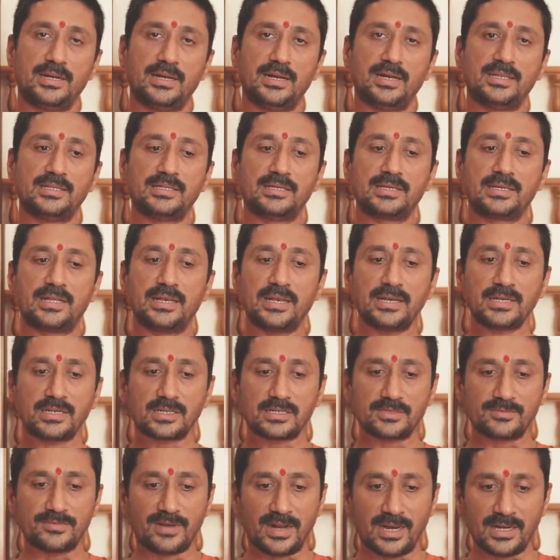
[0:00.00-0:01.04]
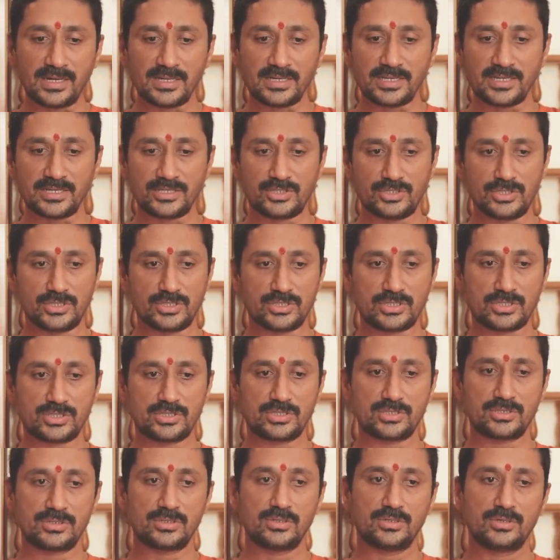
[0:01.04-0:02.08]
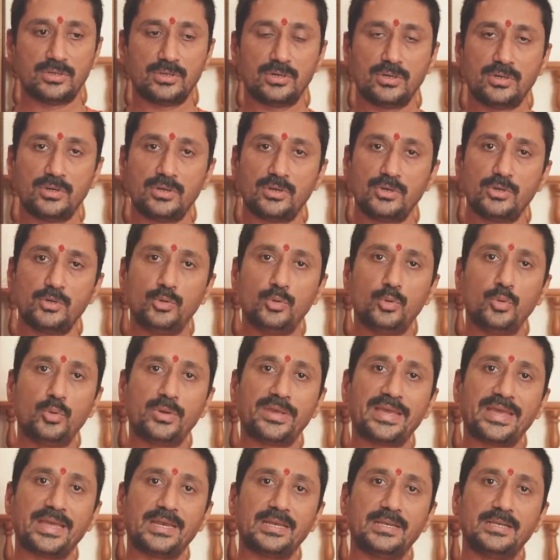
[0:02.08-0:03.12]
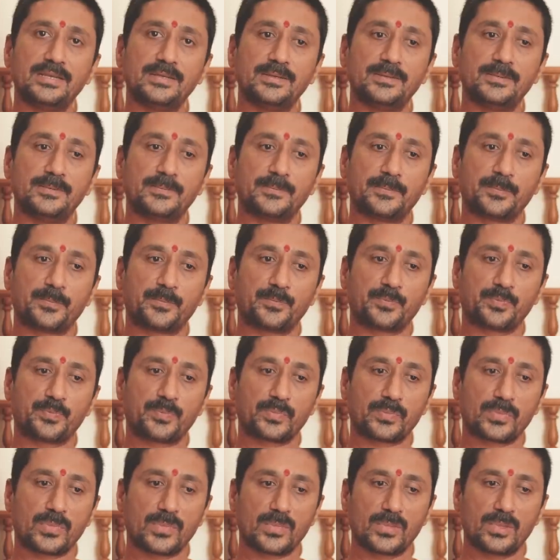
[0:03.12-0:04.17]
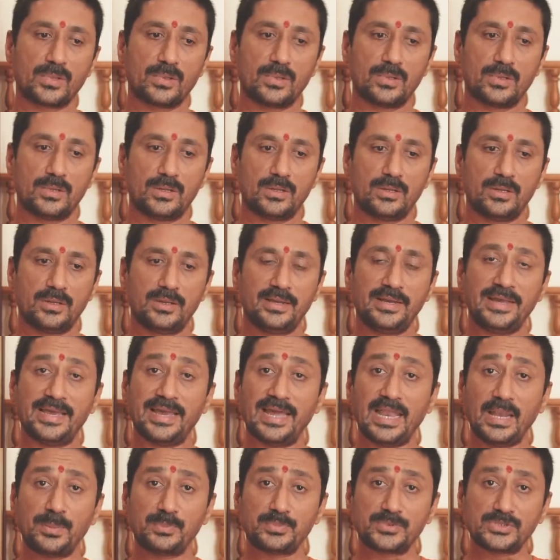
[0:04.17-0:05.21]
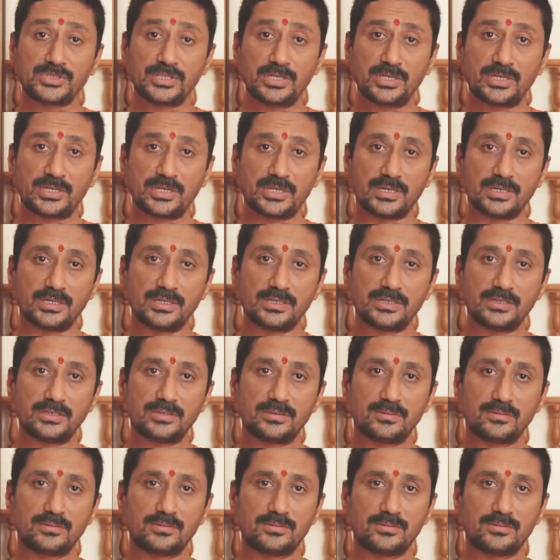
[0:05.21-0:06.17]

And the great advantage is you can help children